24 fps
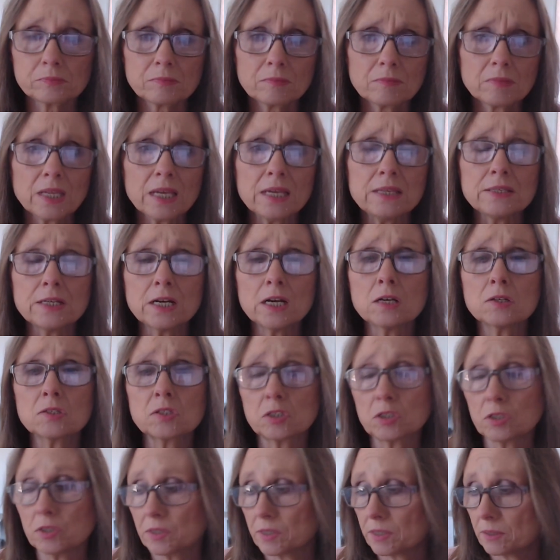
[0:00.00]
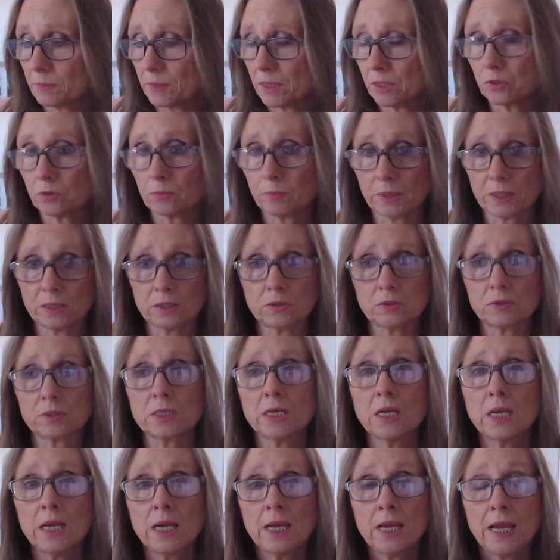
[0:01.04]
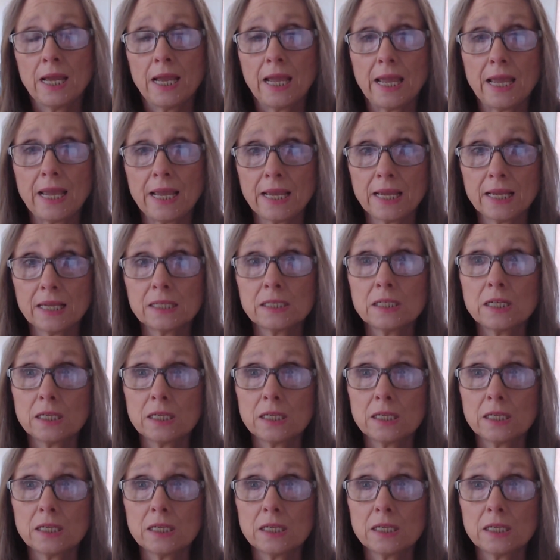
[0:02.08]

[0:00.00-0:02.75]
And then I also did some other bundles. And